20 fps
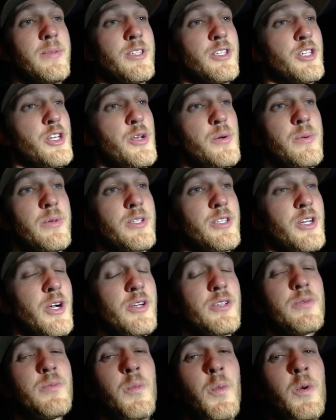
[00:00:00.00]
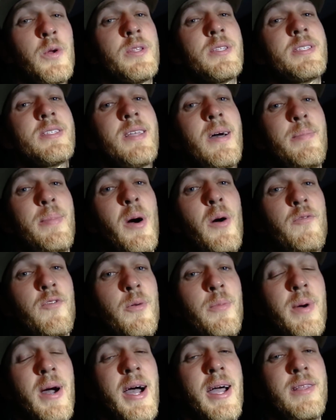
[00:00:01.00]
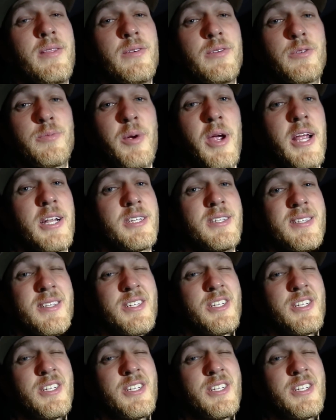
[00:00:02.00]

She wouldn't step out from behind those branches,